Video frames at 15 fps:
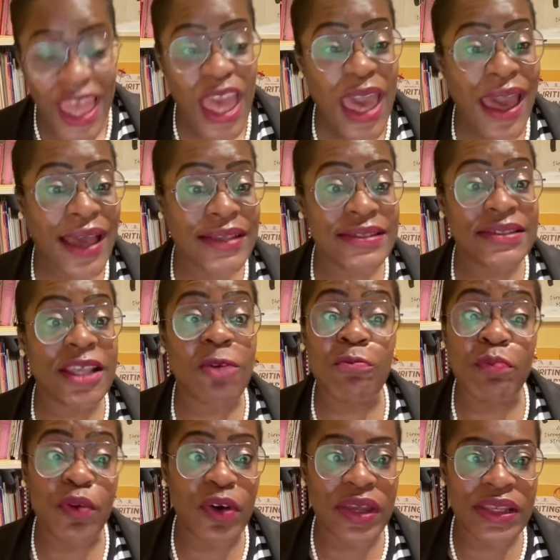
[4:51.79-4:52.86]
At some
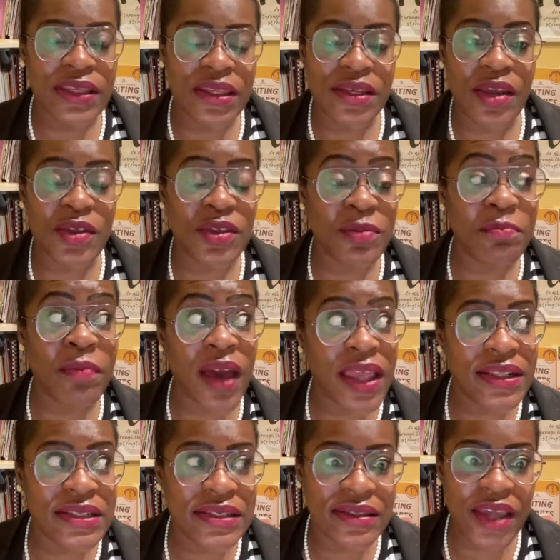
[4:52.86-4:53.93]
point, you know, you
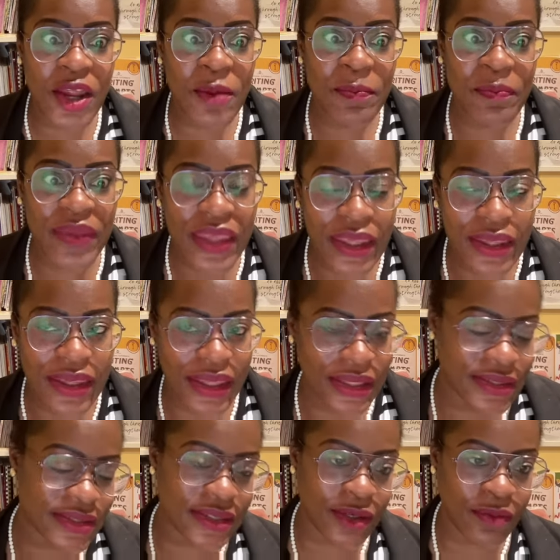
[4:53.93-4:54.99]
might just go and peek
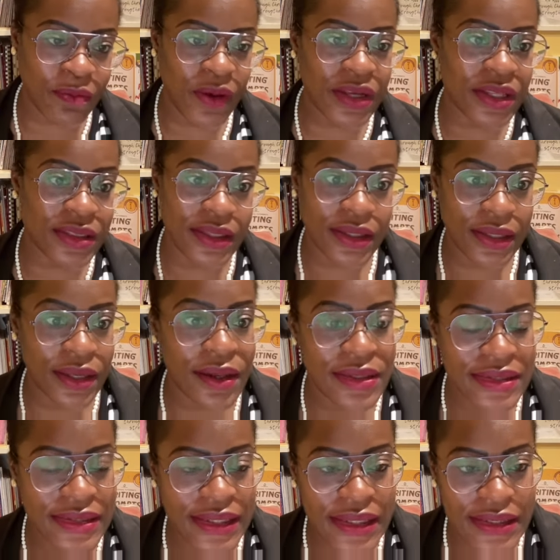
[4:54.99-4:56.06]
into one of the
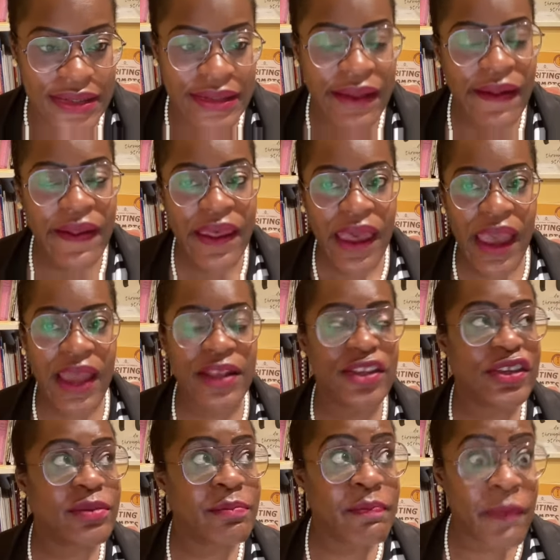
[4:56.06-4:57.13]
classes, and
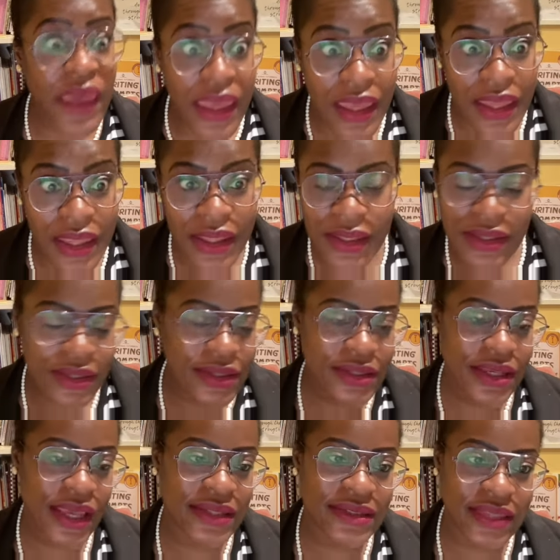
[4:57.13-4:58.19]
you may
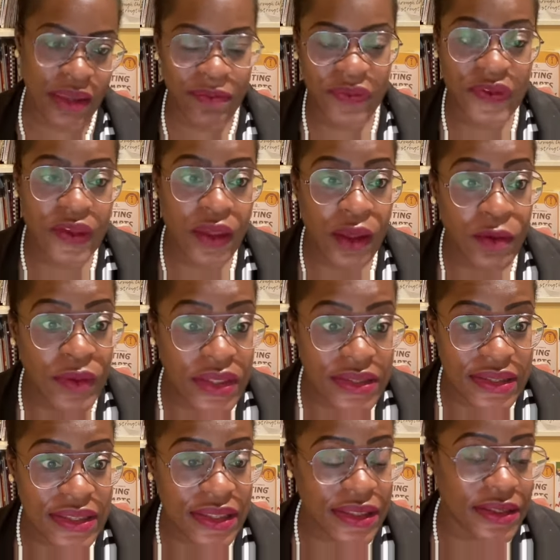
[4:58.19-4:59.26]
attempt to go
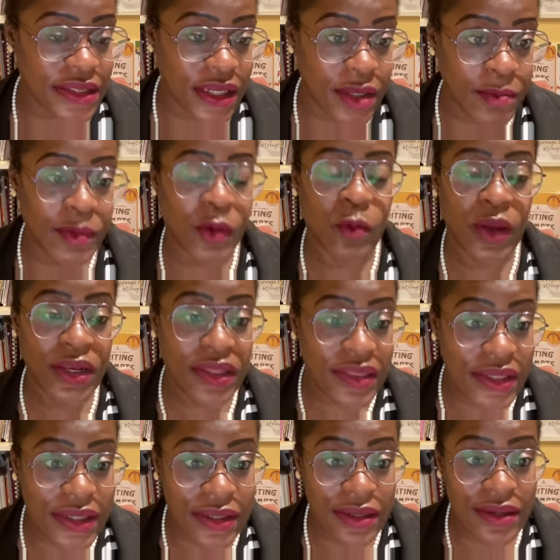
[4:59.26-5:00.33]
into the gym, one of
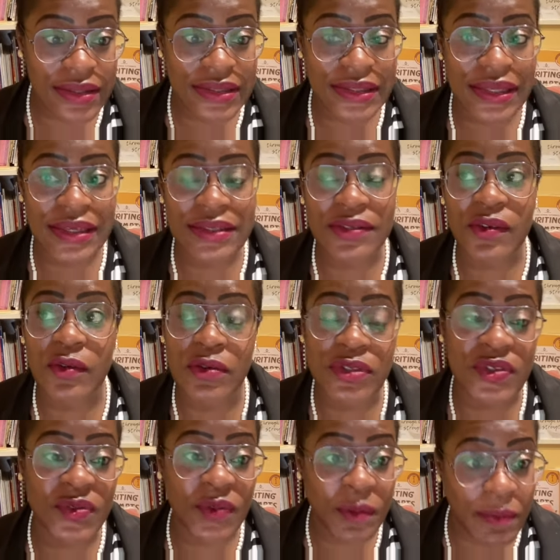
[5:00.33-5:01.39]
the classes, or
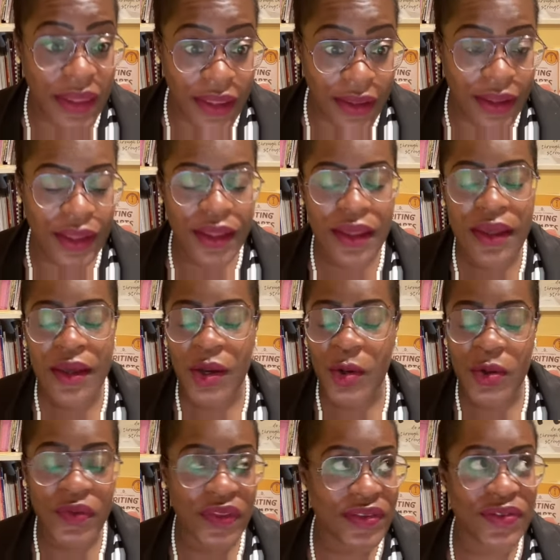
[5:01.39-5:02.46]
swimming,
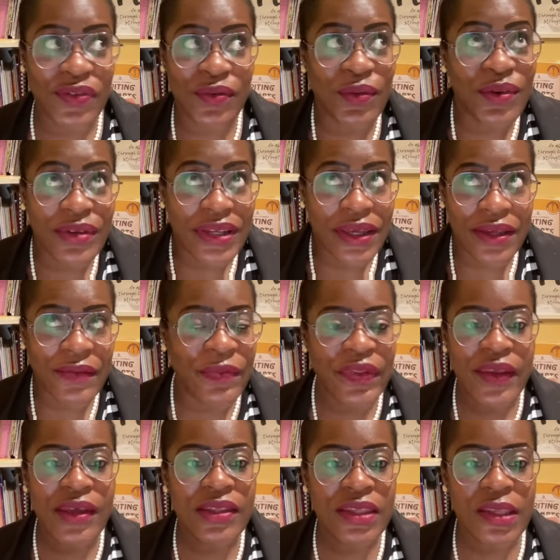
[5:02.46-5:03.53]
or the sauna.
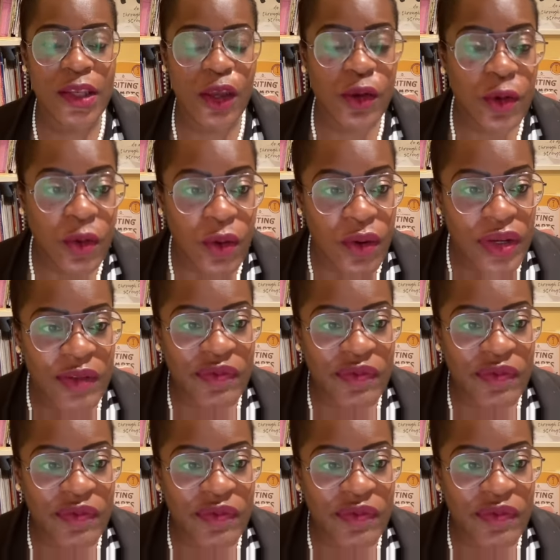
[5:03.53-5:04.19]
You know, all of